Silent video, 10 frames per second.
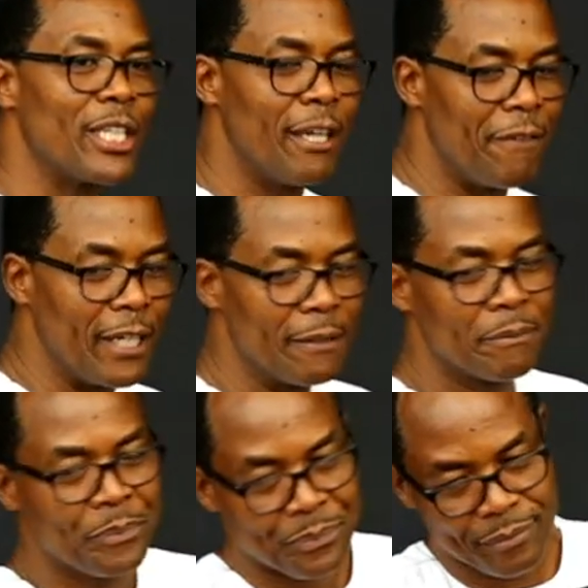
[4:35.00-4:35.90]
giving,
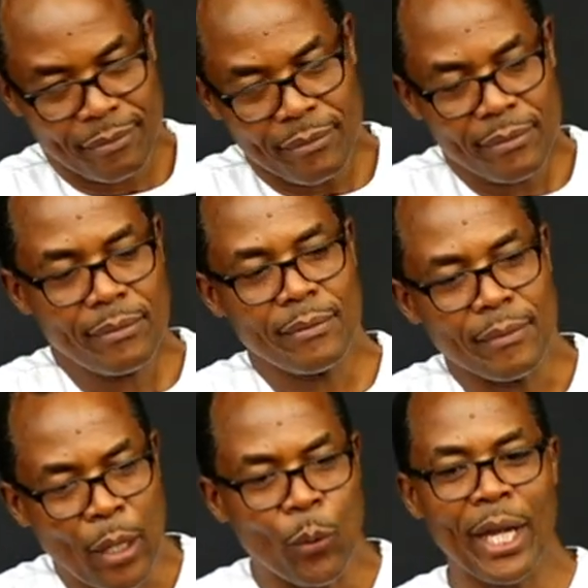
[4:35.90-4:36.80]

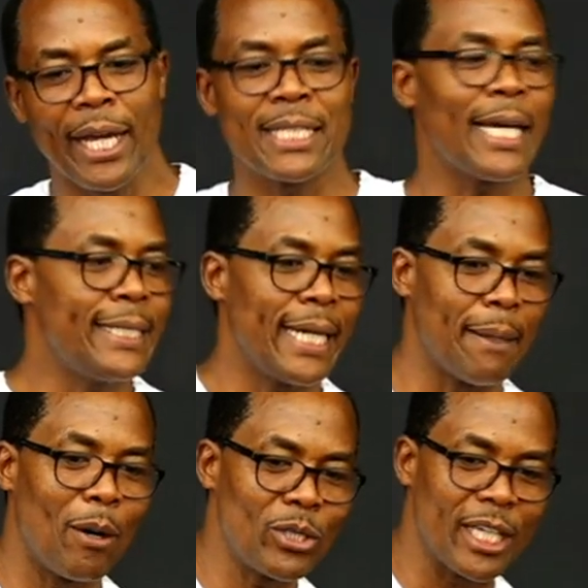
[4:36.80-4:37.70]
we are excited
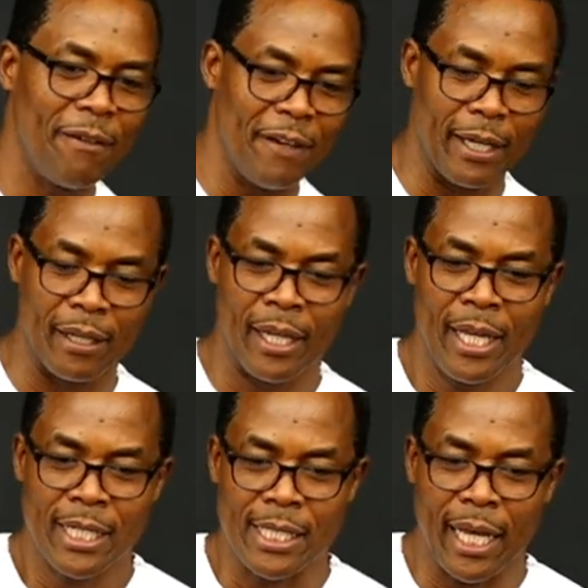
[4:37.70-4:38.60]
about giving.
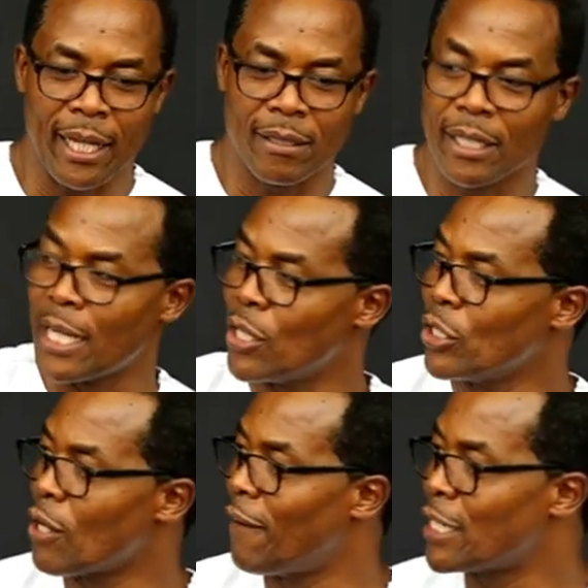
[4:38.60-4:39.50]
Say, there are
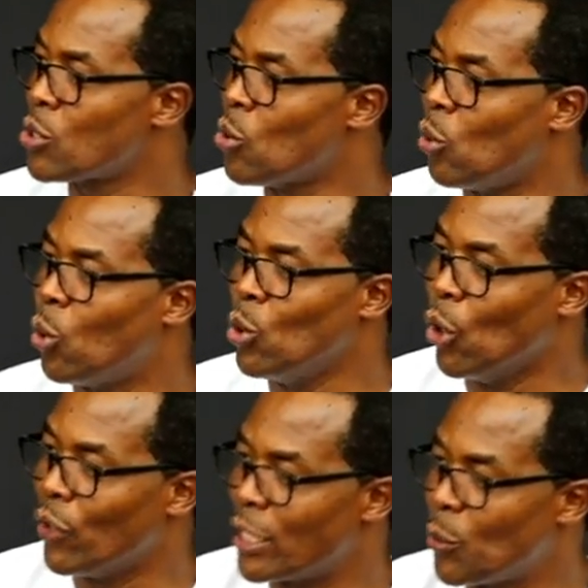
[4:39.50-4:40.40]
those of us who, who
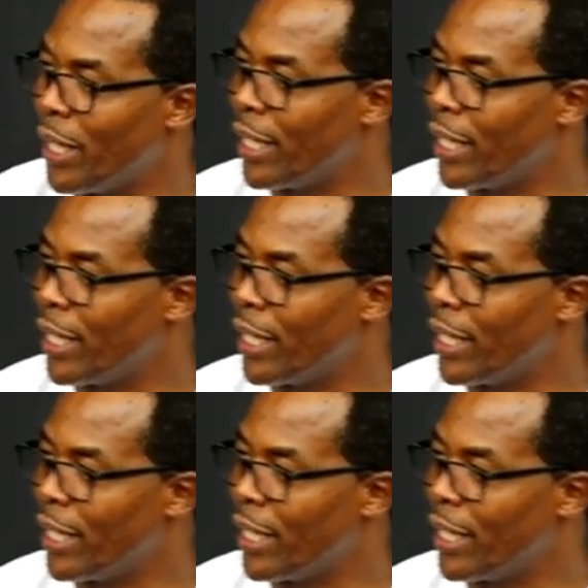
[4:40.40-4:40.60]
know that we